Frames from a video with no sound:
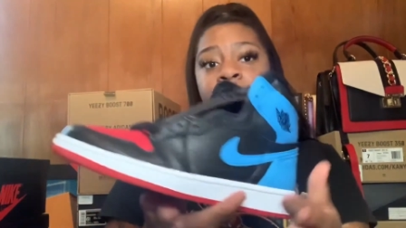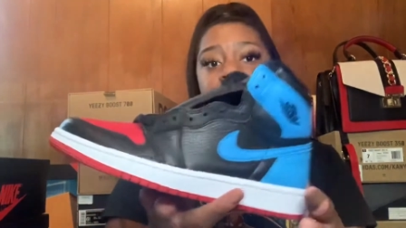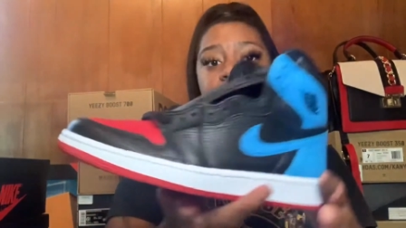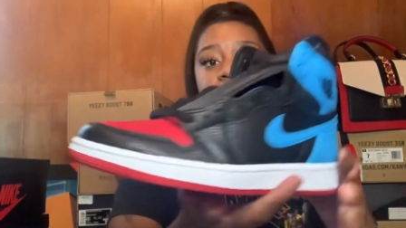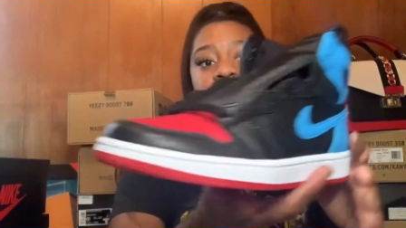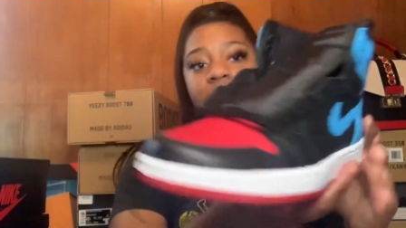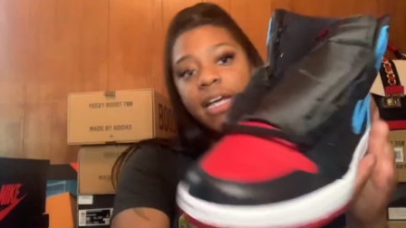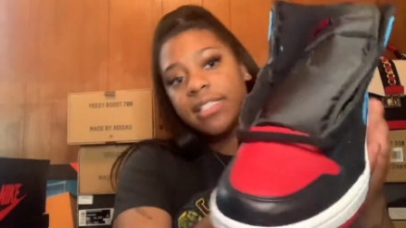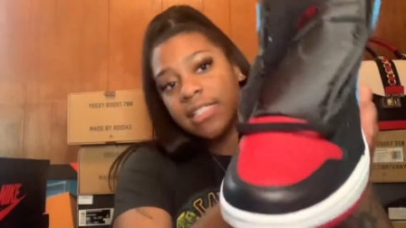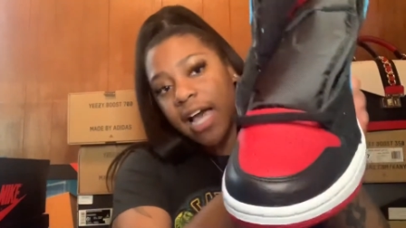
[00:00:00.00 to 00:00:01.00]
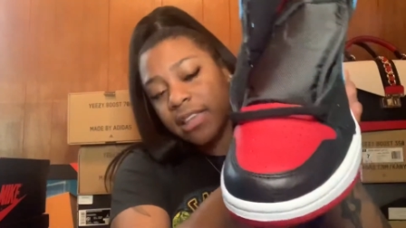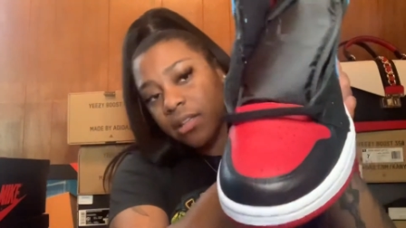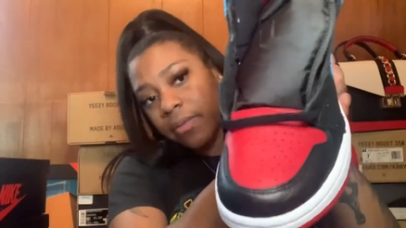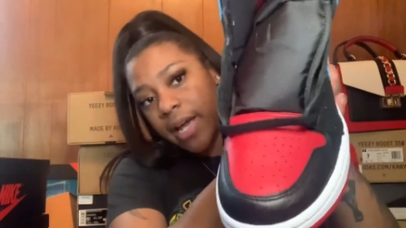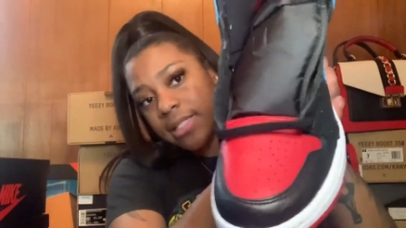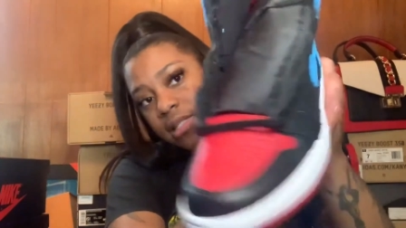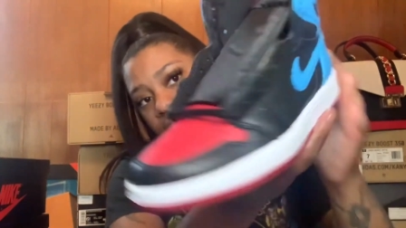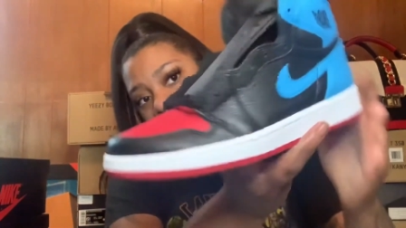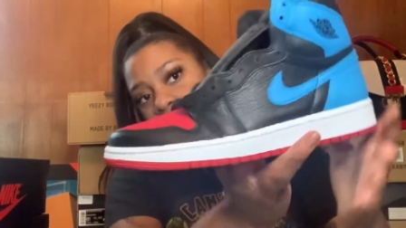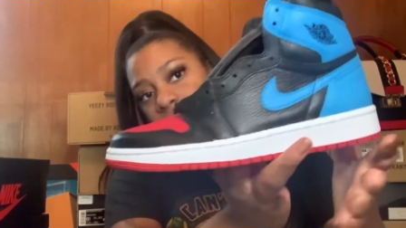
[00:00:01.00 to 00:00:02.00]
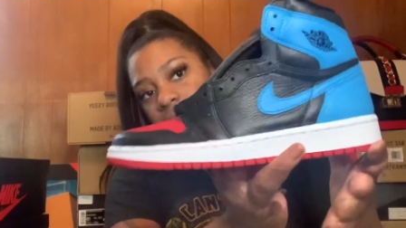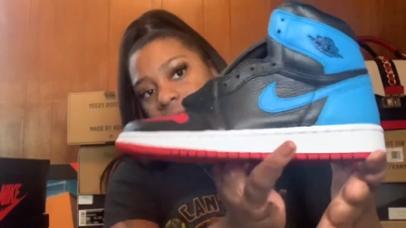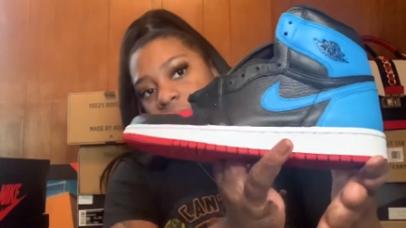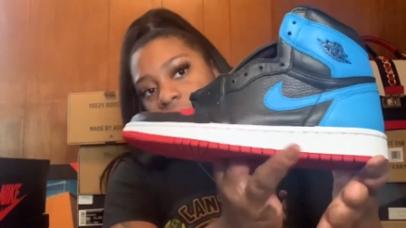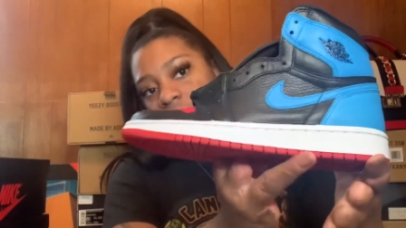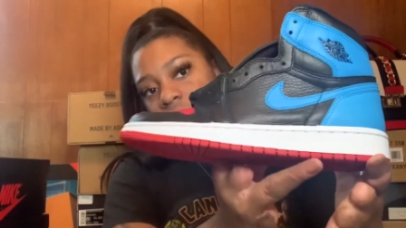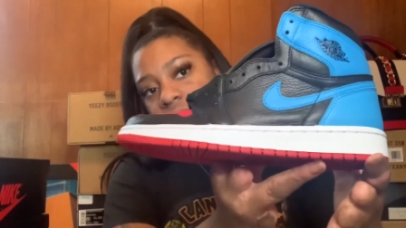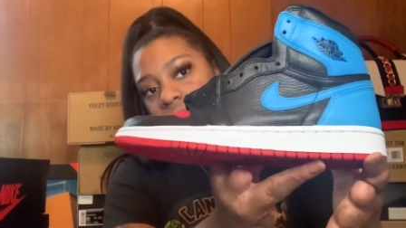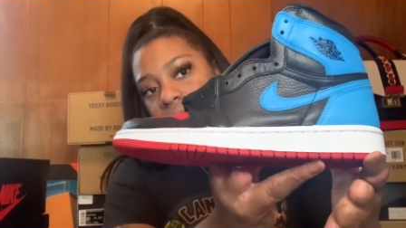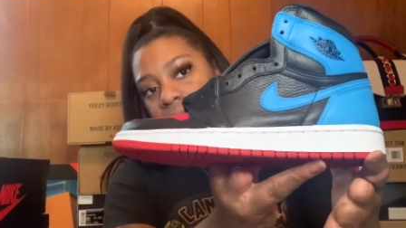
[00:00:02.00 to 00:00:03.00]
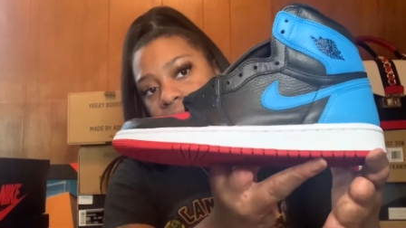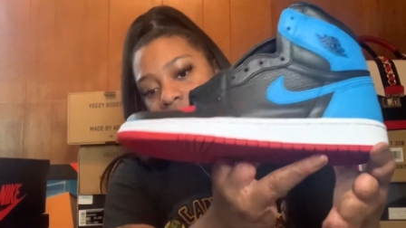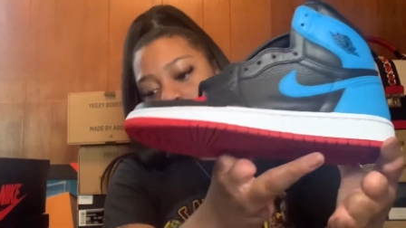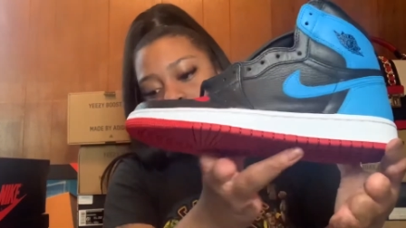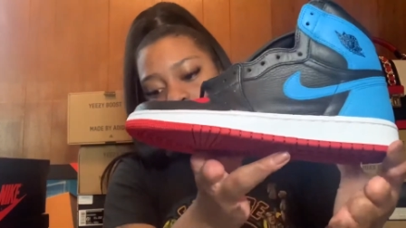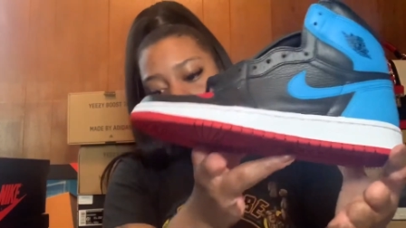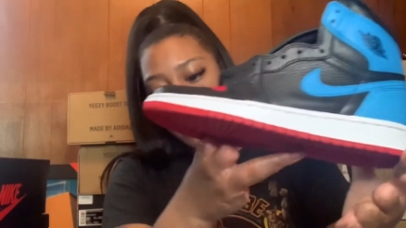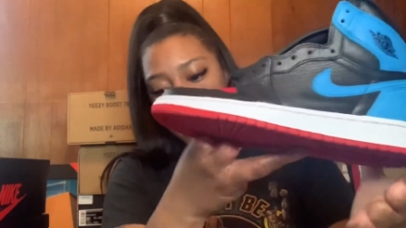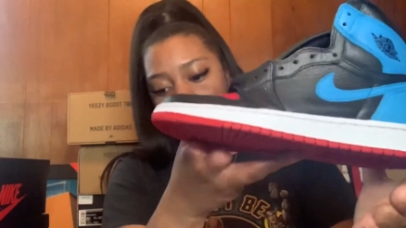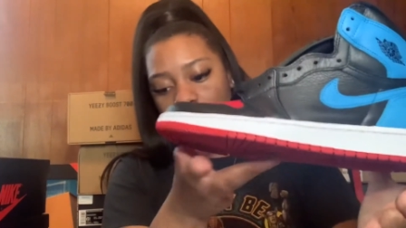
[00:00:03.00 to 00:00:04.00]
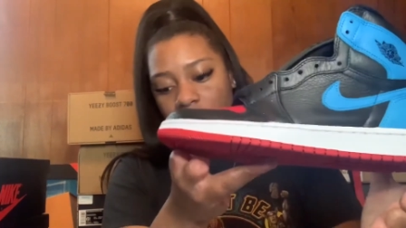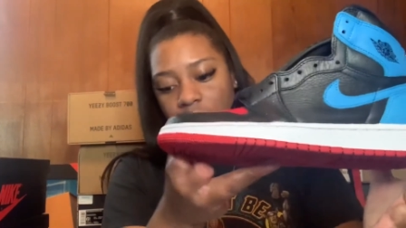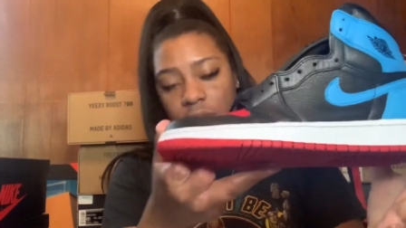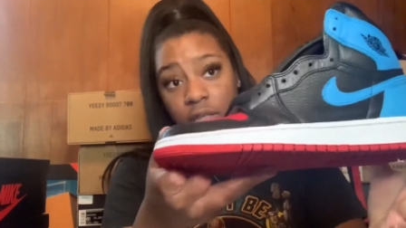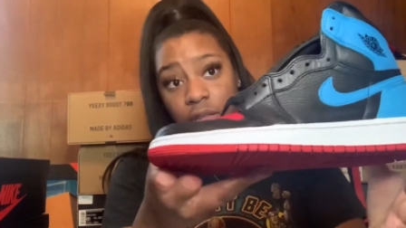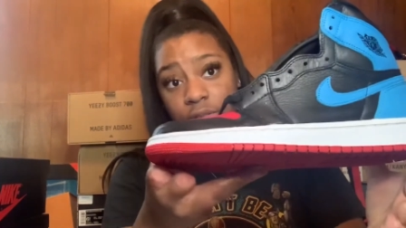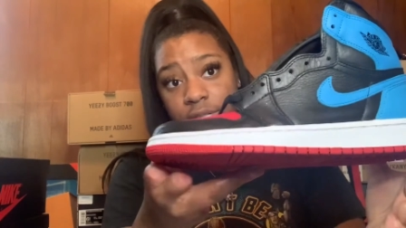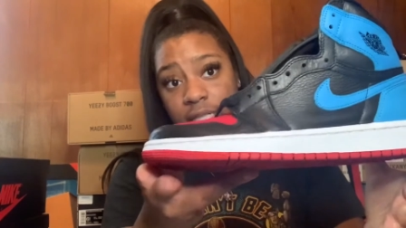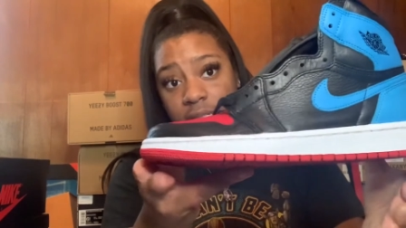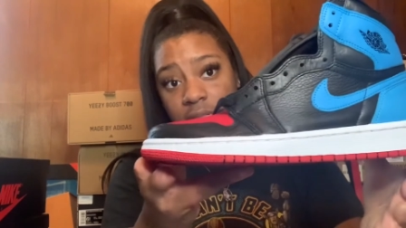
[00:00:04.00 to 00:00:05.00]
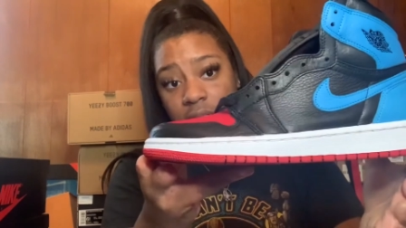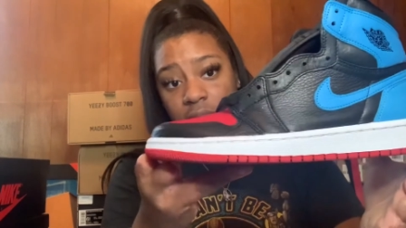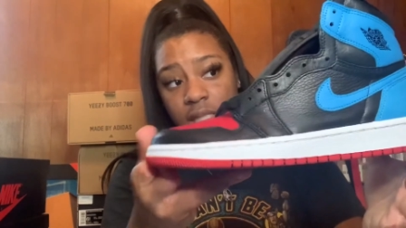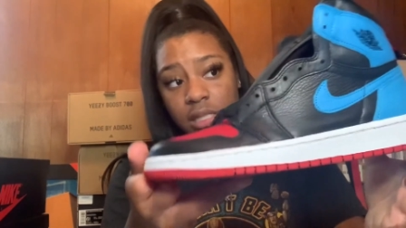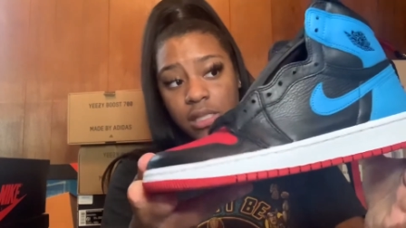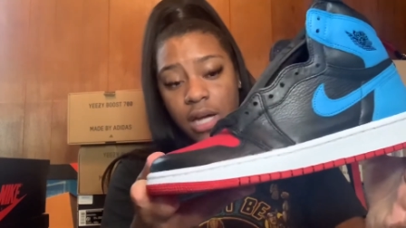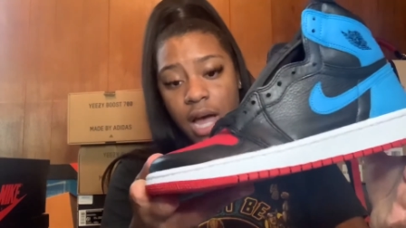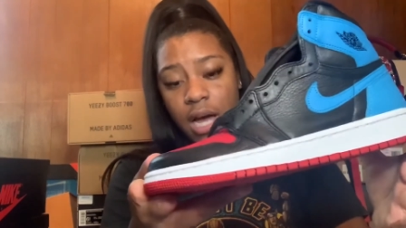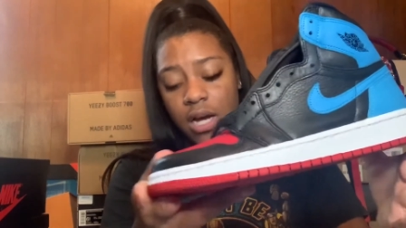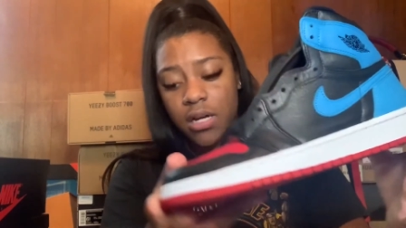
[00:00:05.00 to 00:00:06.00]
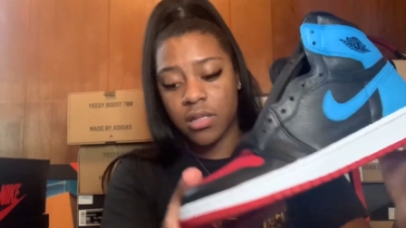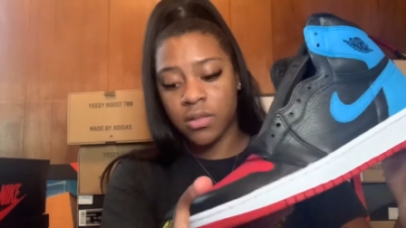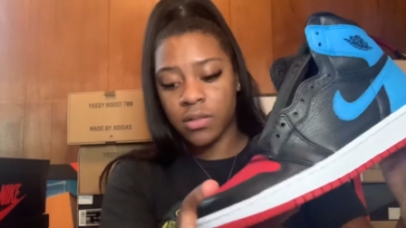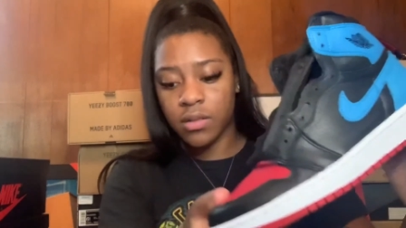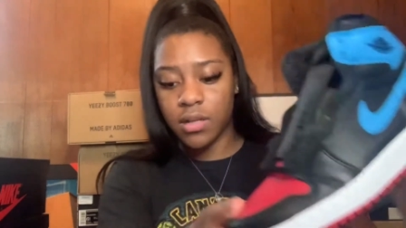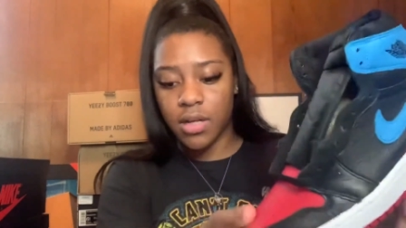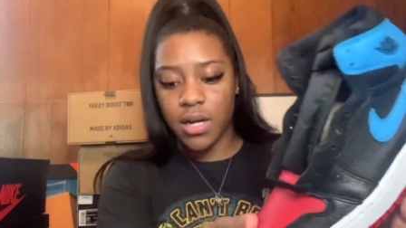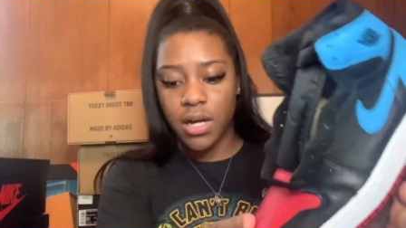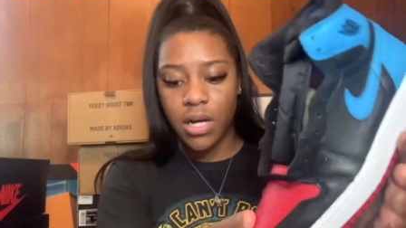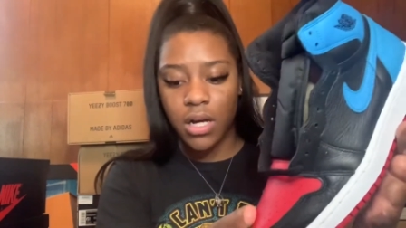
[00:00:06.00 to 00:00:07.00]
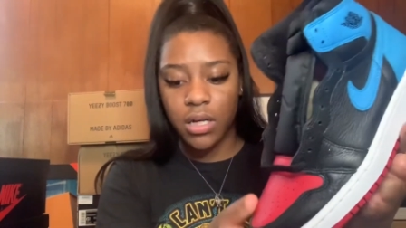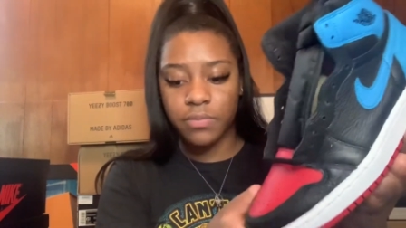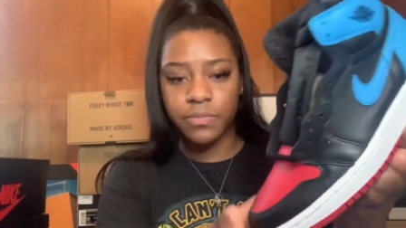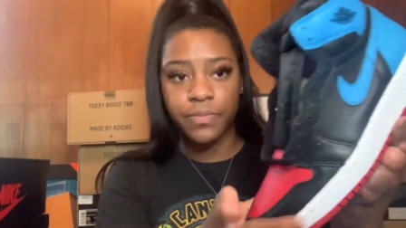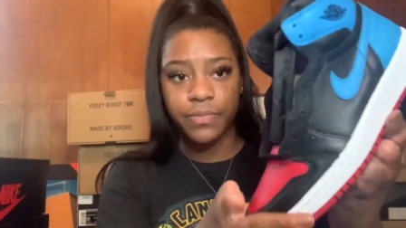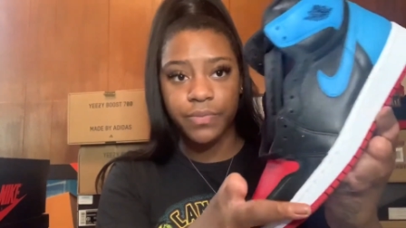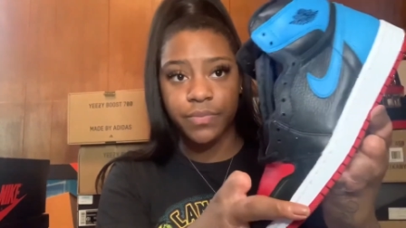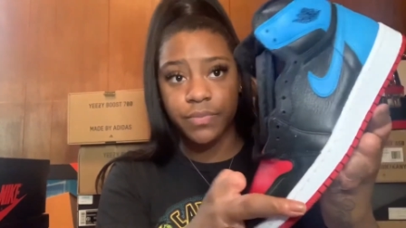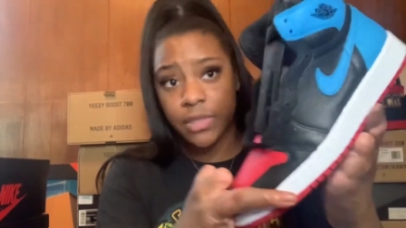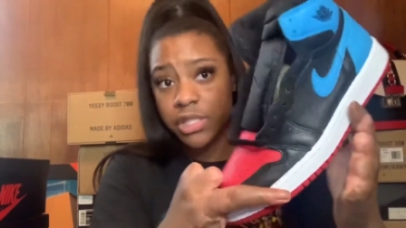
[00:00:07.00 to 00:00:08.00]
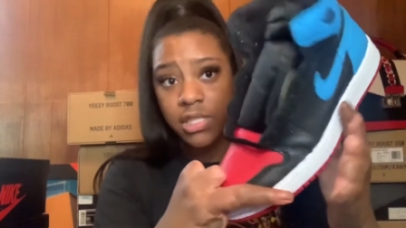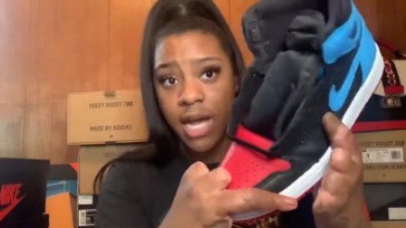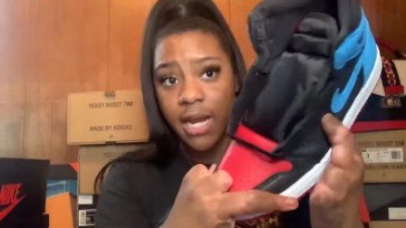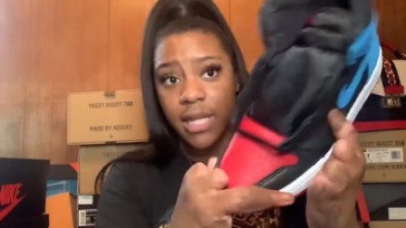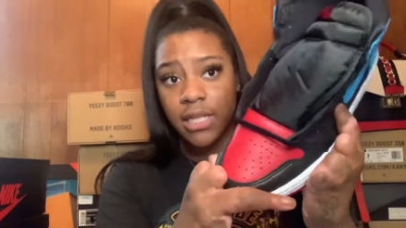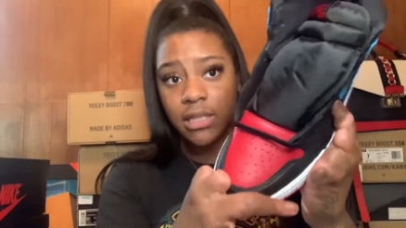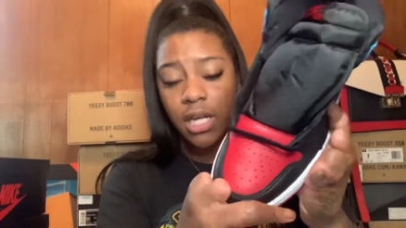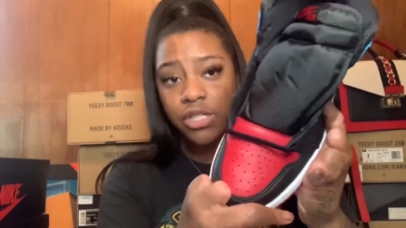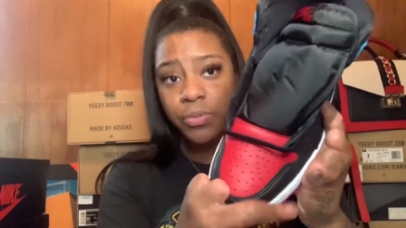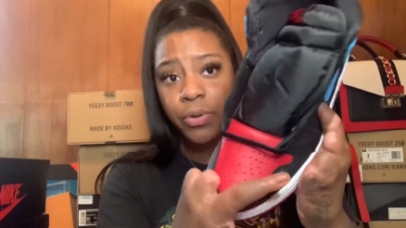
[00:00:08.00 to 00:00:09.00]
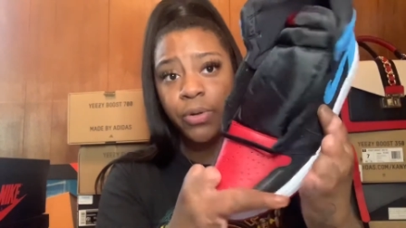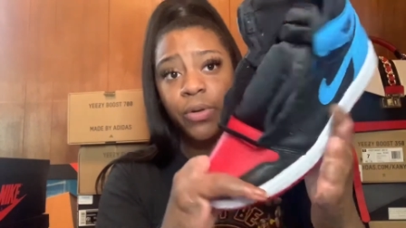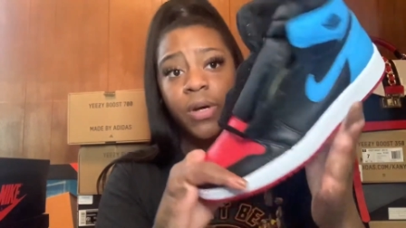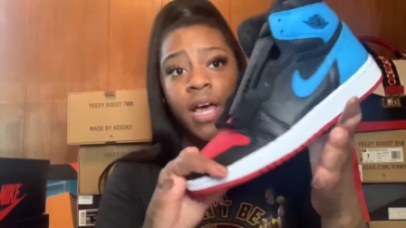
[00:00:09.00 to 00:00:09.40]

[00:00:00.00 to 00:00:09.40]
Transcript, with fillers: But it's got the red toe and then it kind of goes to the blue. They are called the UNC to Chicago. Um, this is how they look. They're super cool.